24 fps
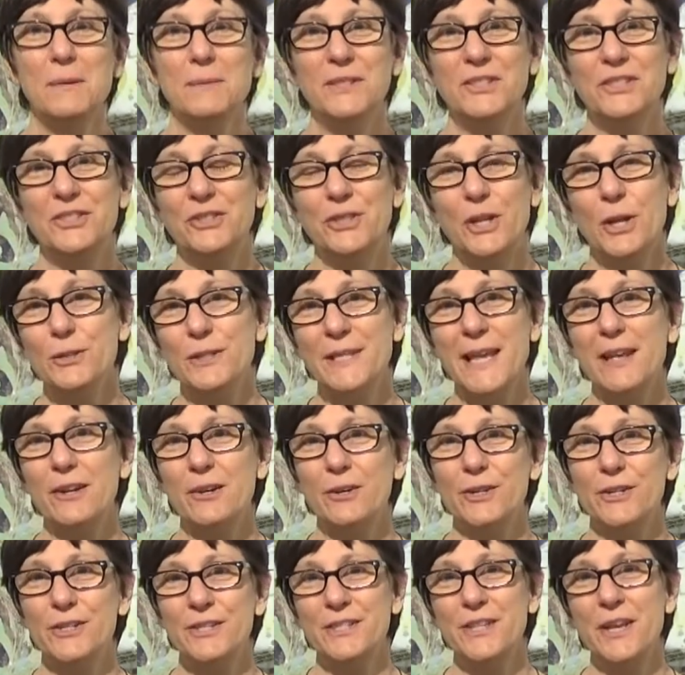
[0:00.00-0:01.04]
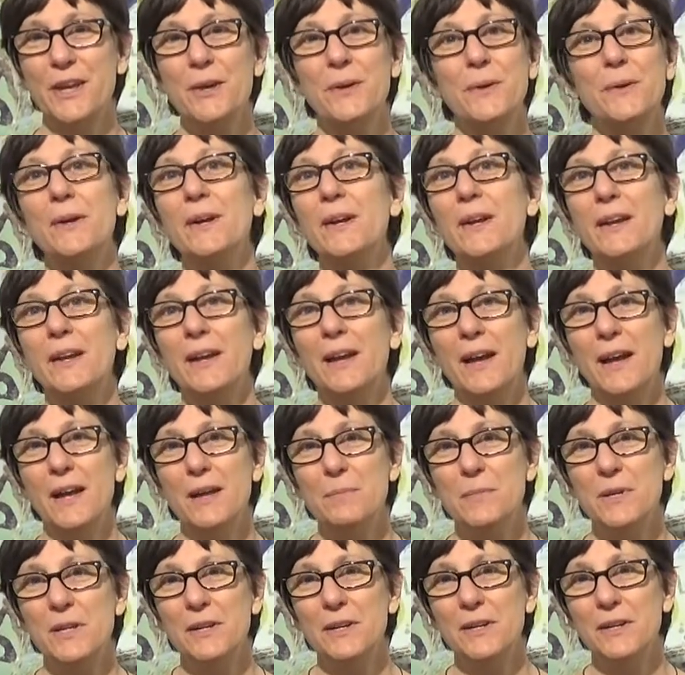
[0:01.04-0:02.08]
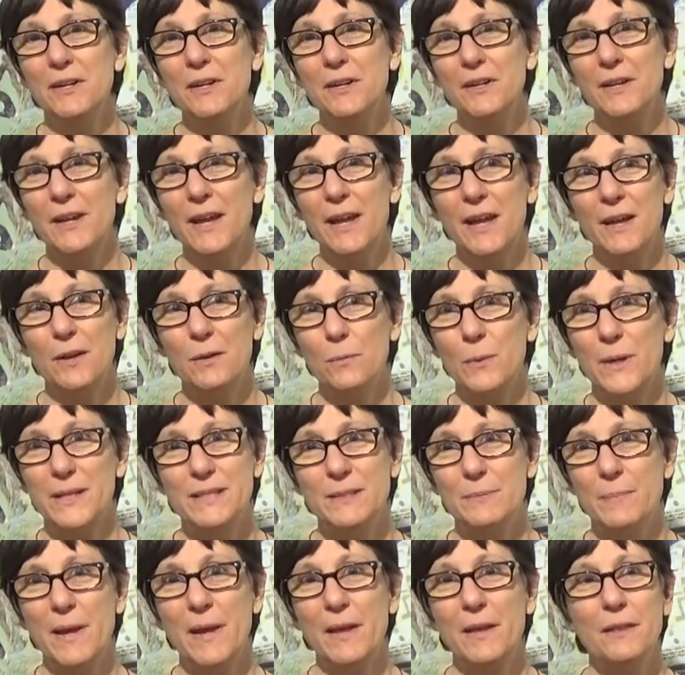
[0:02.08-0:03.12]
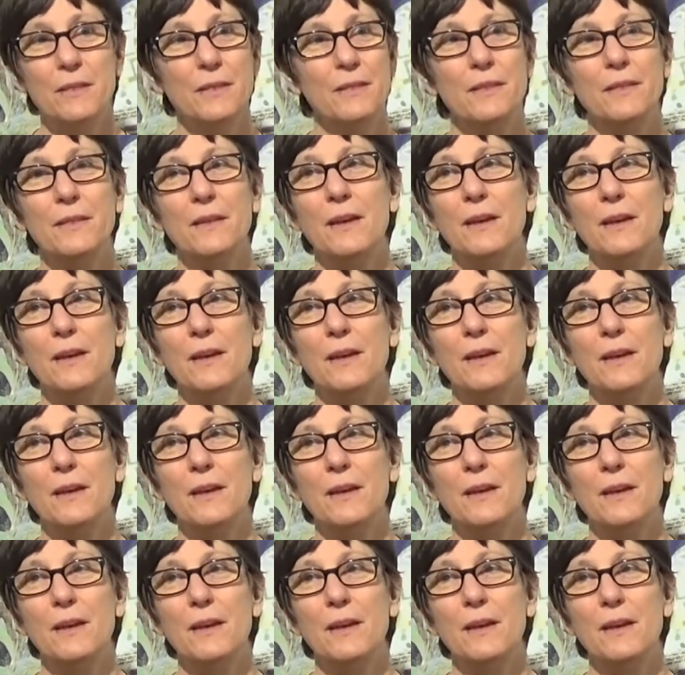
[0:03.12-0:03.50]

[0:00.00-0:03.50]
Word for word: is Josette Urso. I'm here at Westbeth